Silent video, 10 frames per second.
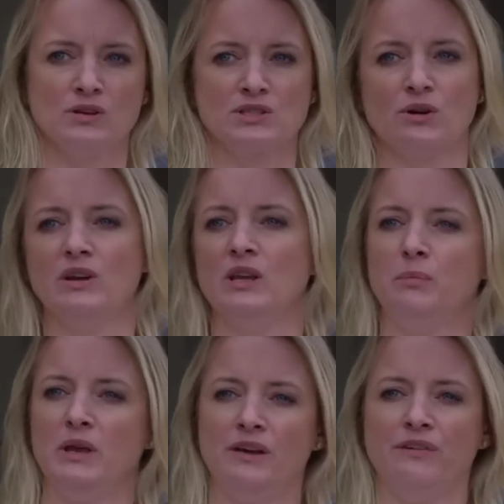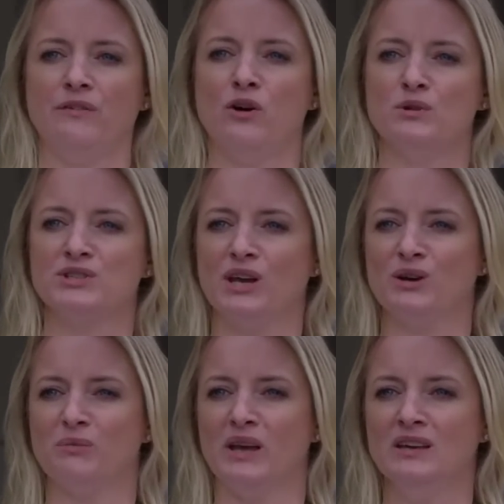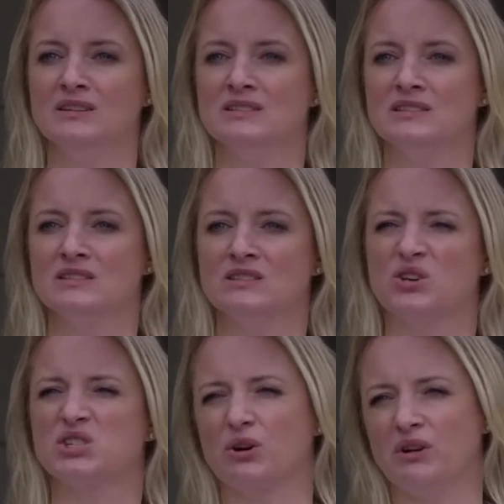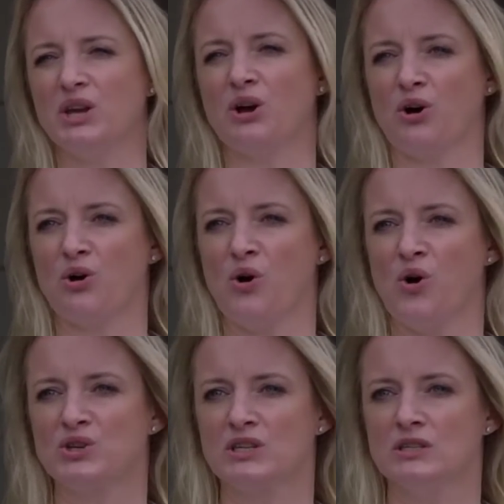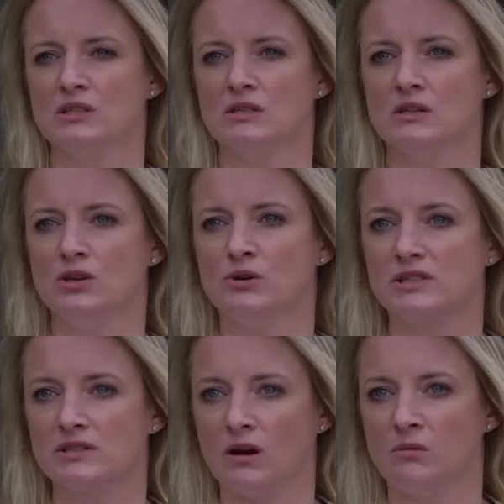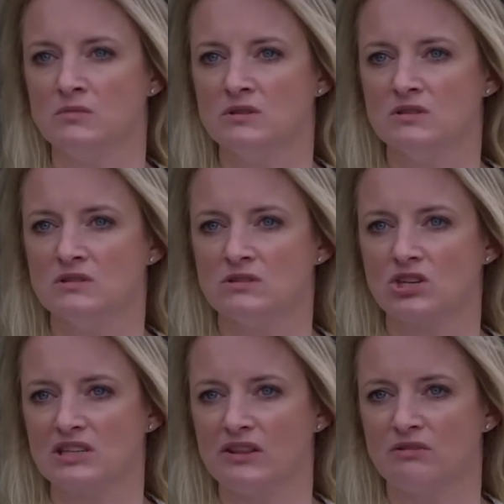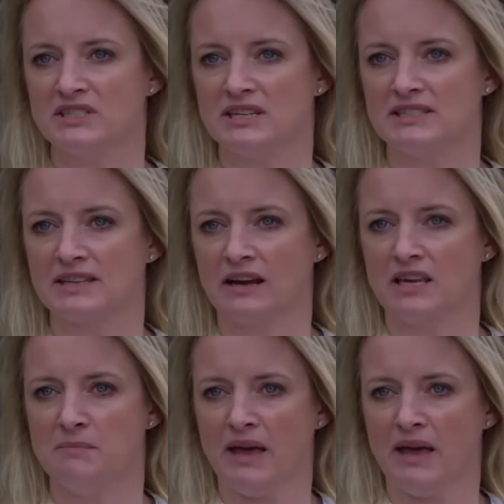Sorry your BFF almost killed me? Or sorry you got caught? You're scum, just like the rest of your skanky